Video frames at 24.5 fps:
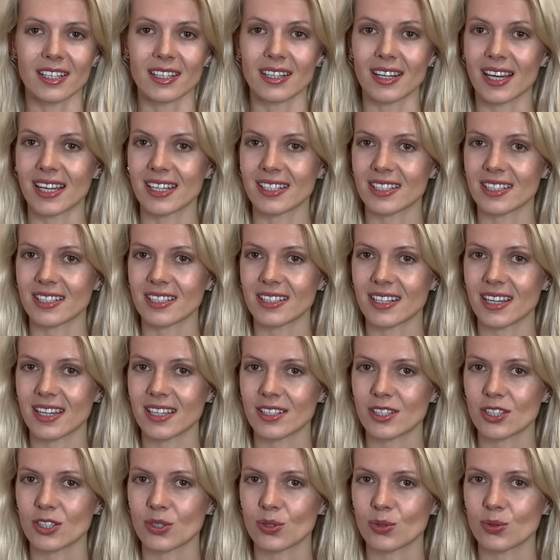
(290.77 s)
in
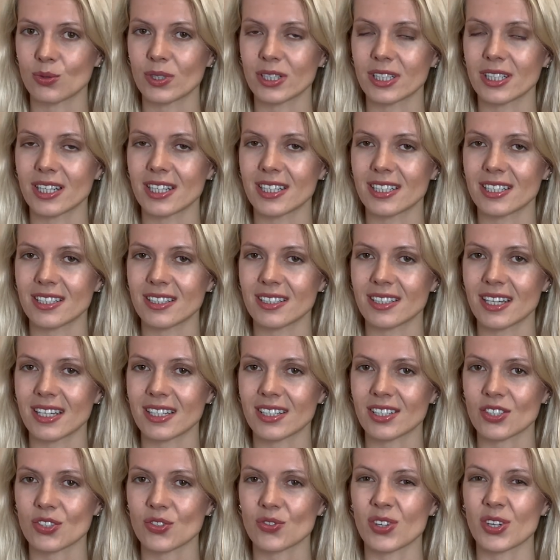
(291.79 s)
1992 and
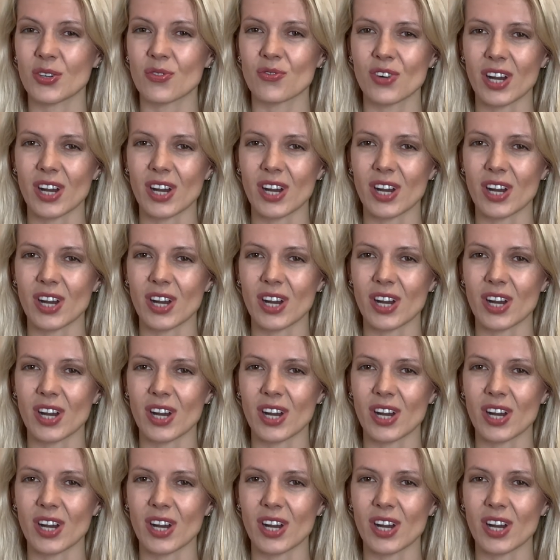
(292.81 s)
1993,